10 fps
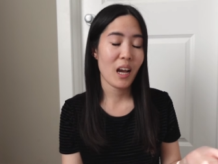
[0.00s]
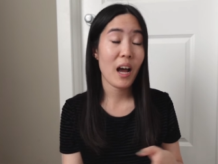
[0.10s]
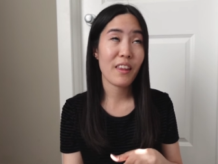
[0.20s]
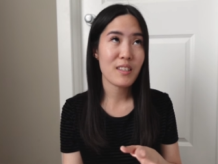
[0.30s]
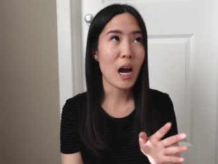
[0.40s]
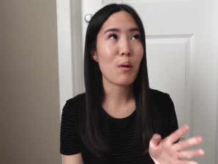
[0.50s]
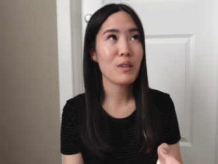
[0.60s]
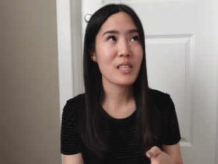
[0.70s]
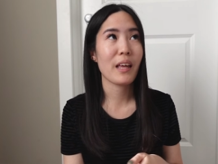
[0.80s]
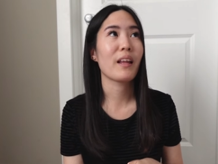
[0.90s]
I, I
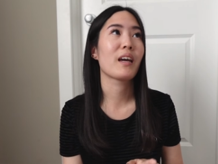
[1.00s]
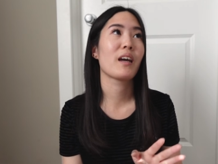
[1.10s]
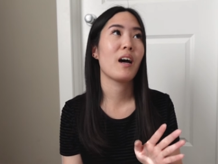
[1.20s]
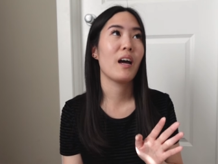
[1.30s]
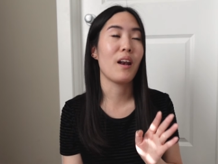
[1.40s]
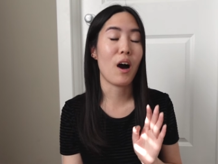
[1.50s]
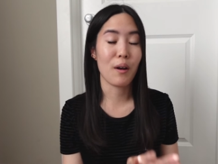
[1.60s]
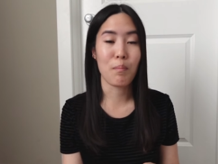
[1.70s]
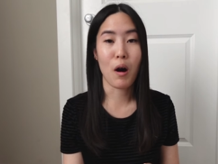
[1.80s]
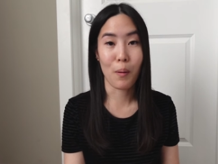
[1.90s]
would say like an
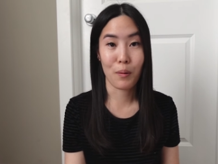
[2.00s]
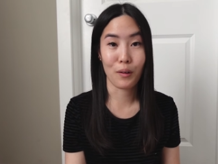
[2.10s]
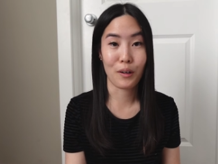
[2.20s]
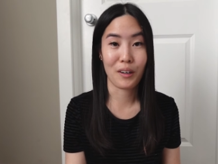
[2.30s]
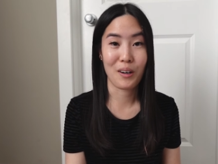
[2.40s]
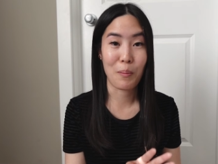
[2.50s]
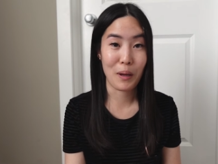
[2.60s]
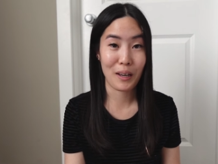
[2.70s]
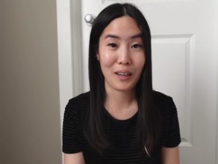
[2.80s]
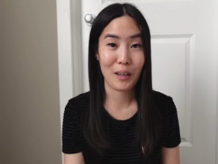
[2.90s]
unpopular
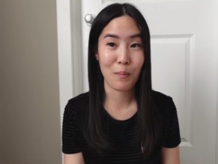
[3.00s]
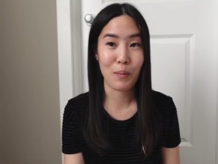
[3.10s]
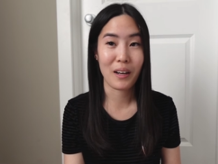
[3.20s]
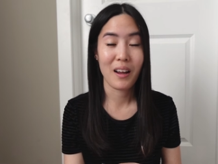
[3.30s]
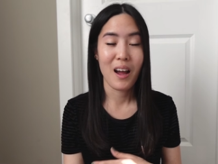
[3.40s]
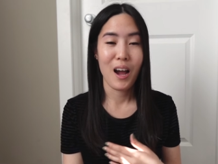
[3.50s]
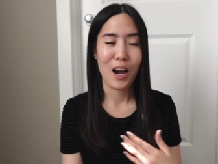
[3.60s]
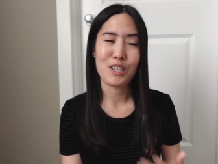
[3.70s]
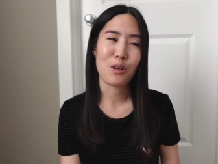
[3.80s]
opinion, but I